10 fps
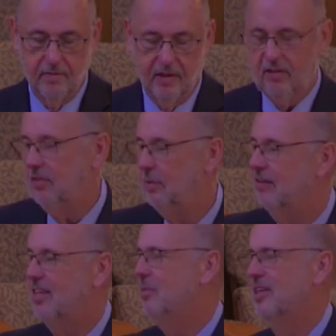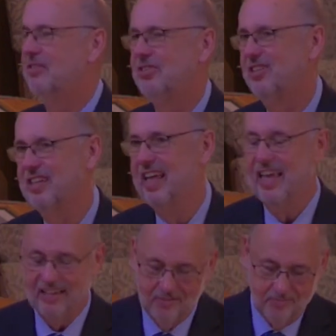Who the was understood.
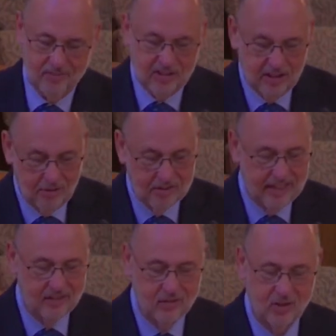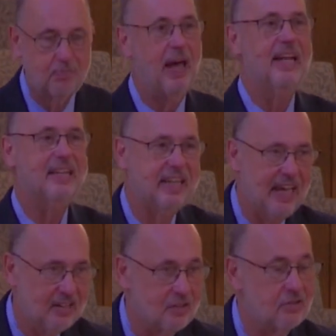You, you don't need
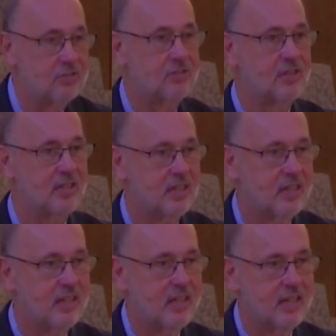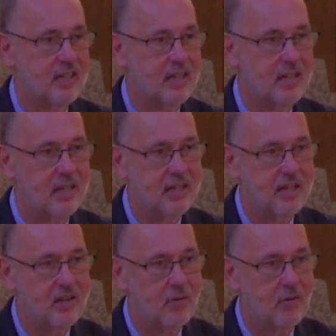spectators in order